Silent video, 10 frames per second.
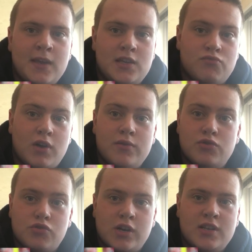His route
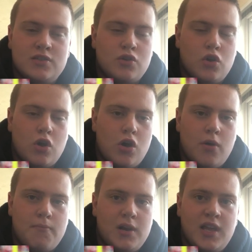tree is
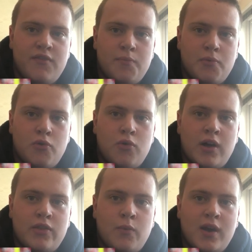unbelievable,
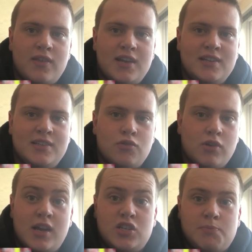and the way that he
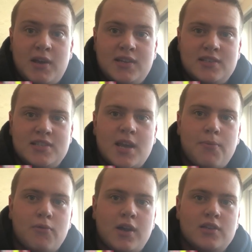creates space and
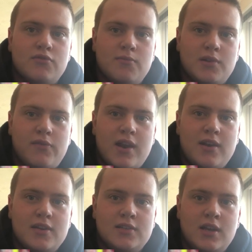separates from
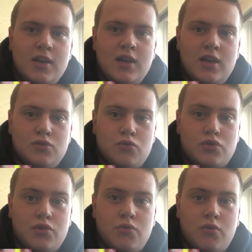defenders is
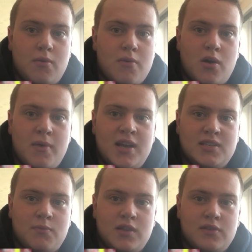also
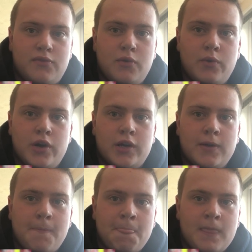amazing with his footwork.
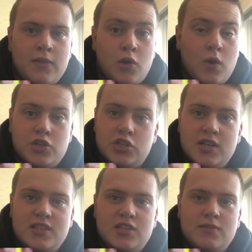The question
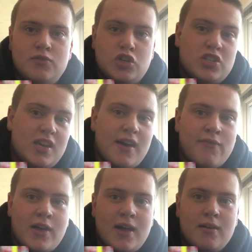is, does he have
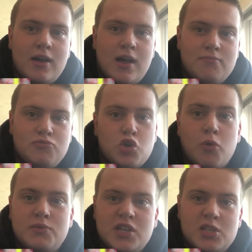that
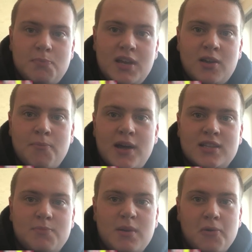top tier speed compared
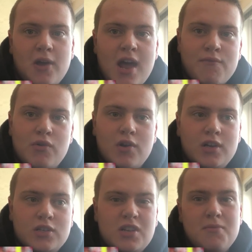to people like Henry
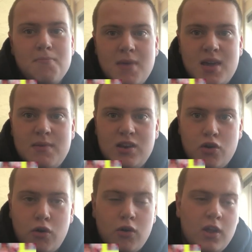Ruggs? Maybe
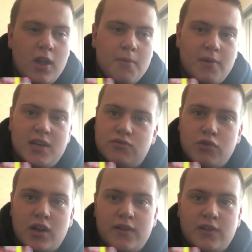not, but his
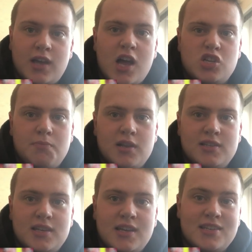run after catch
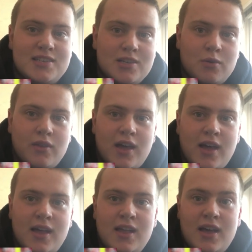ability is still
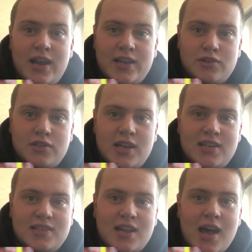there, and as I said,
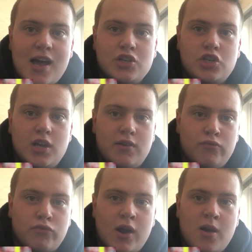his catch
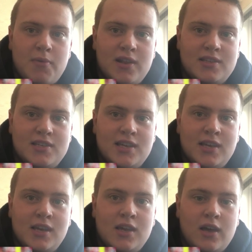and route ability